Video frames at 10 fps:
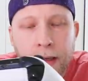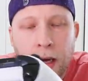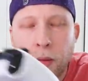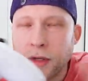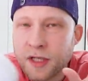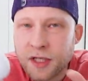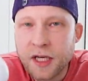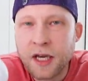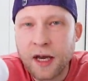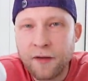I want to
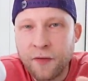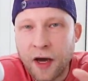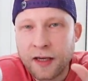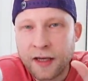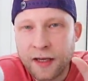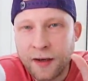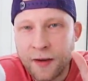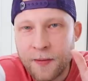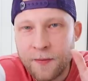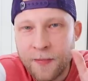see if I can
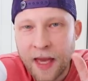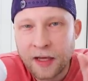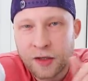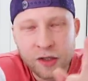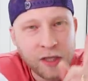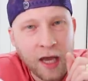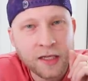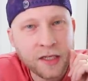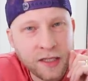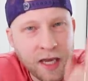make just a
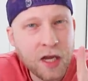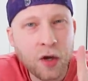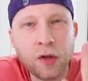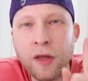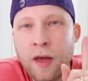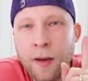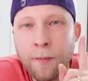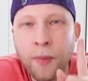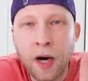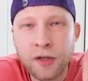single
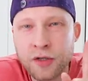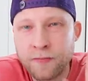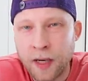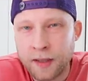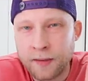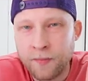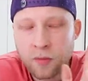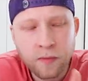punch button.